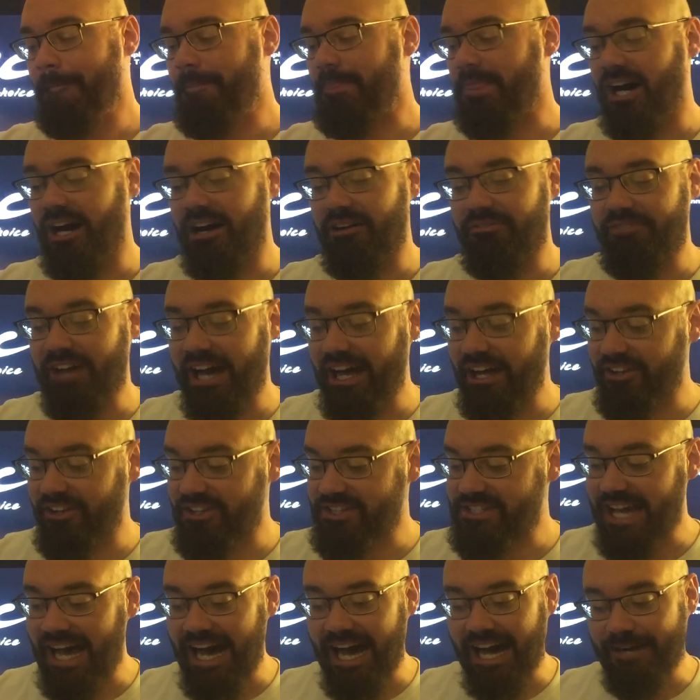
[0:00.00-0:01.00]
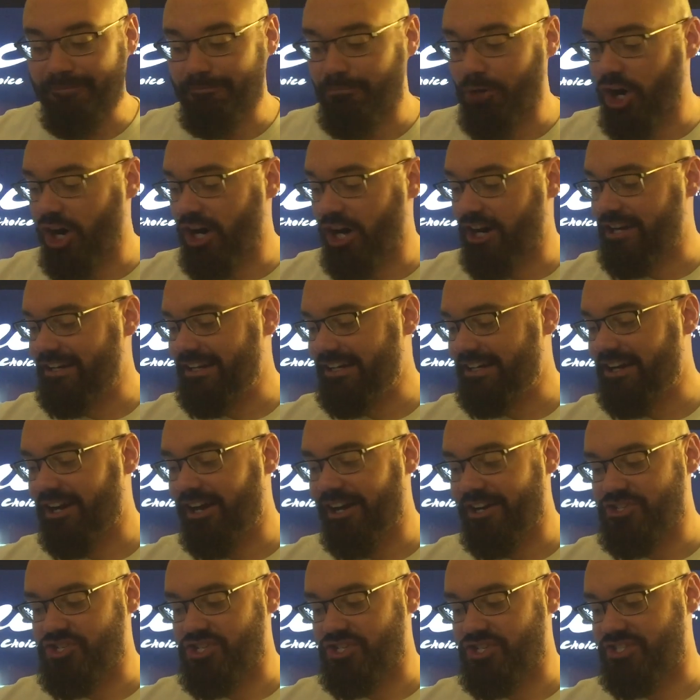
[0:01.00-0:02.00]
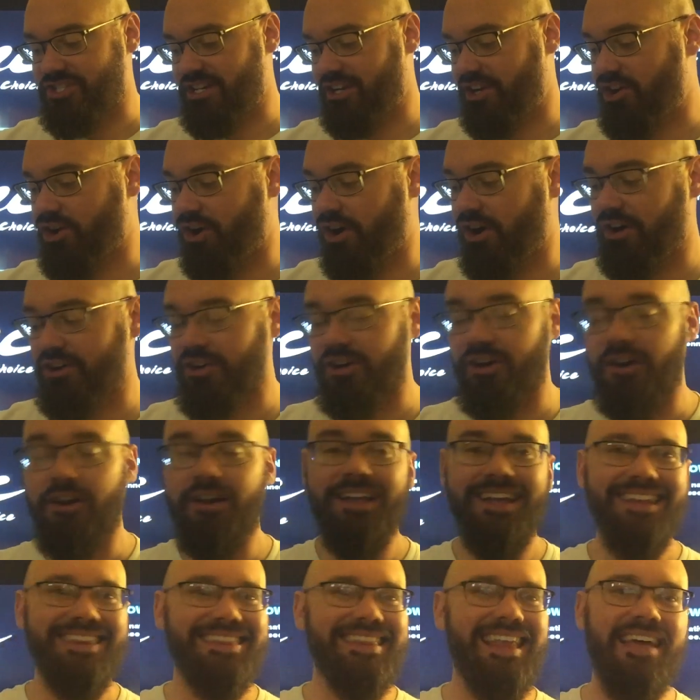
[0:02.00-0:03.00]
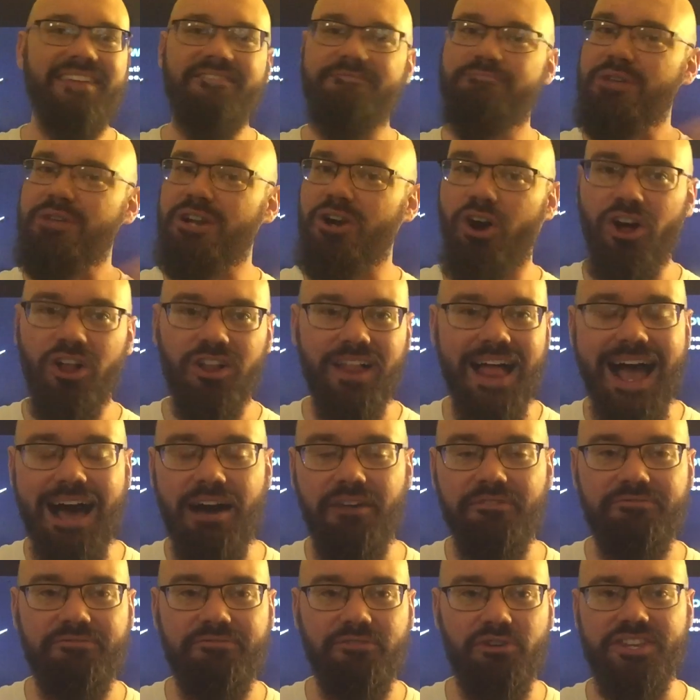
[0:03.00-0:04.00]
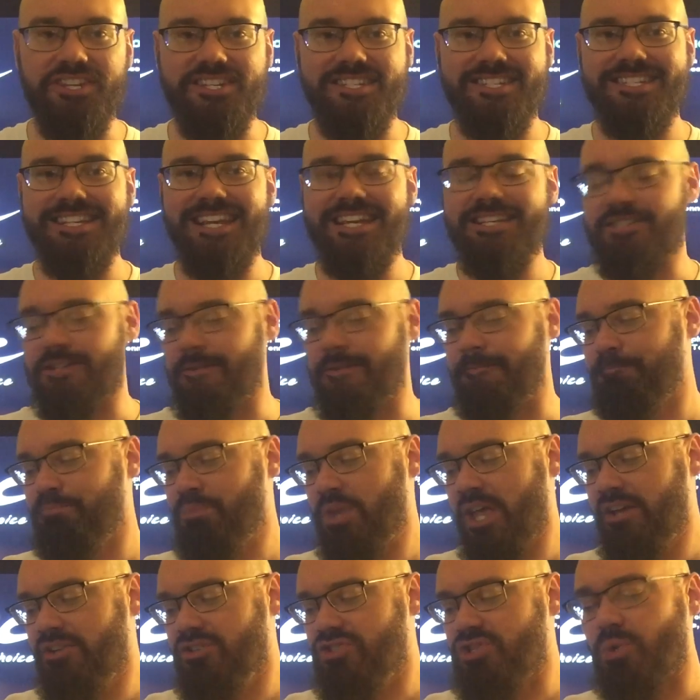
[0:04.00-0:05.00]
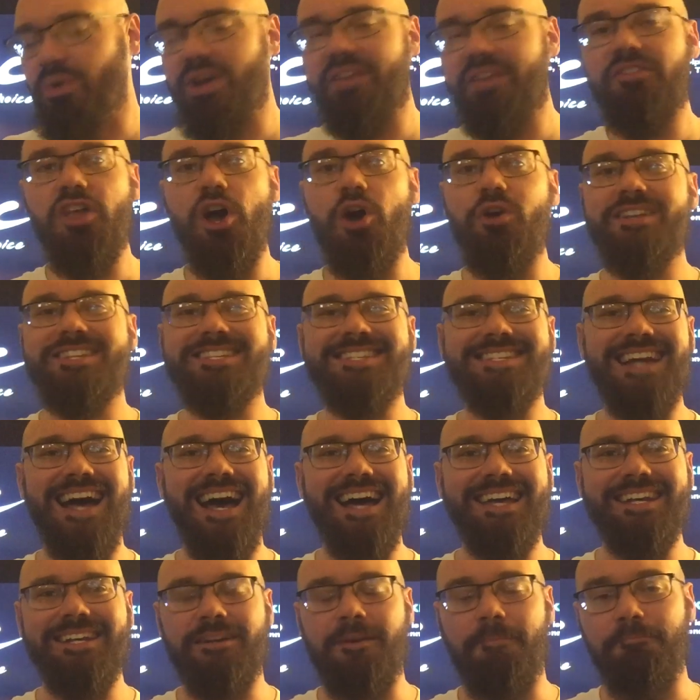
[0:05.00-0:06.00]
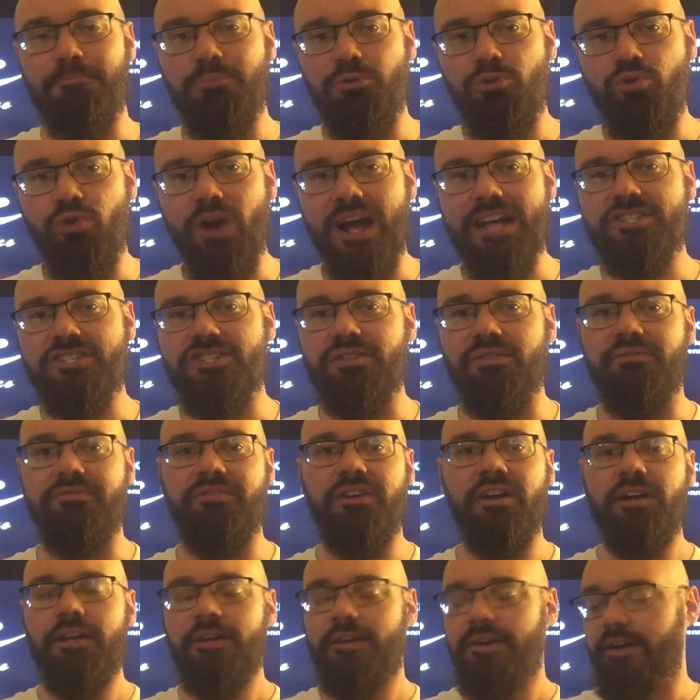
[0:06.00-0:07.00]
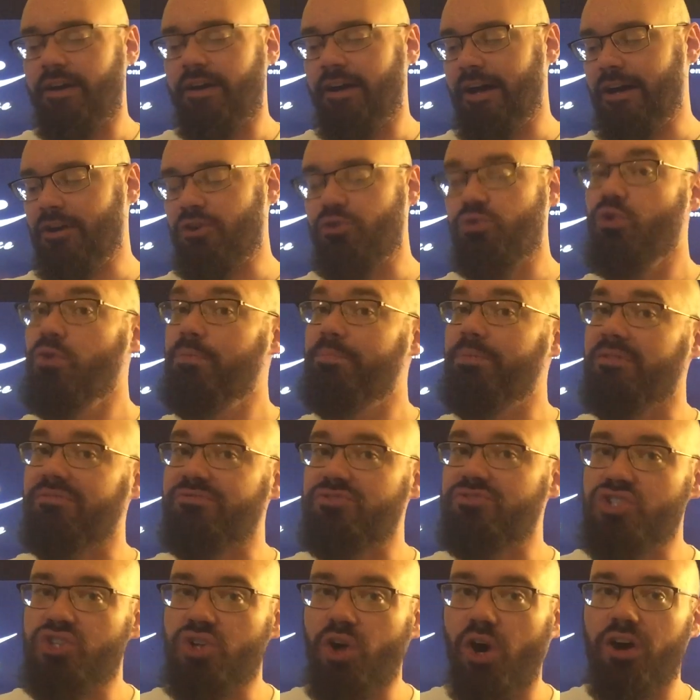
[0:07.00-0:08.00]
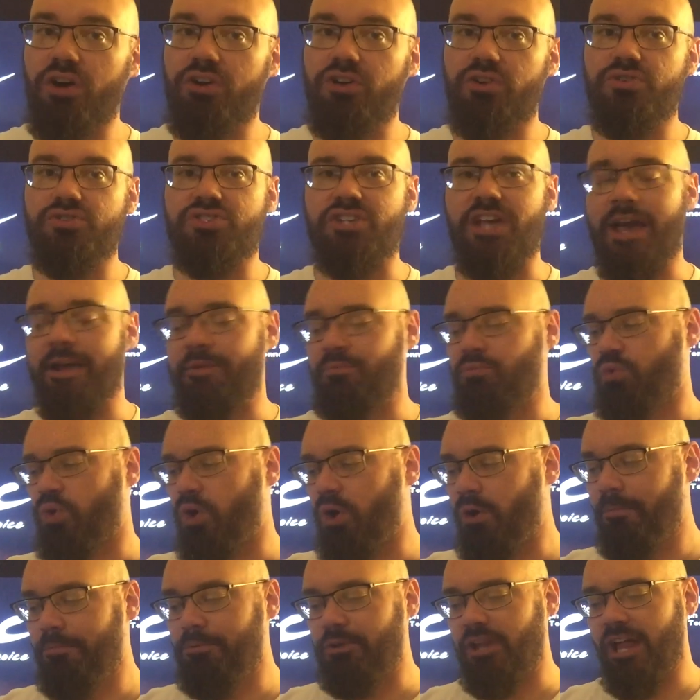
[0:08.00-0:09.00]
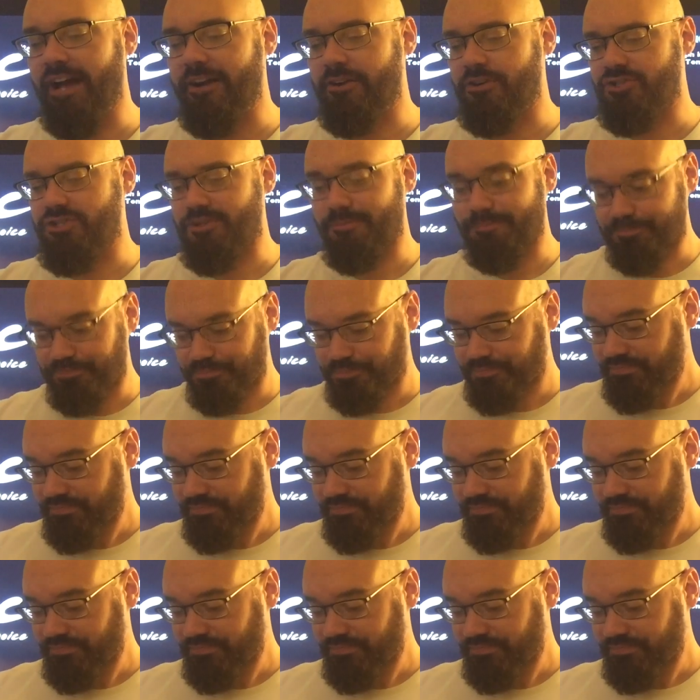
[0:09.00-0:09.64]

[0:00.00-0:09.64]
Valentine, Market, and Hutchison Carter. They've been all out for the season. So even though it's not an impressive group of starters and role players,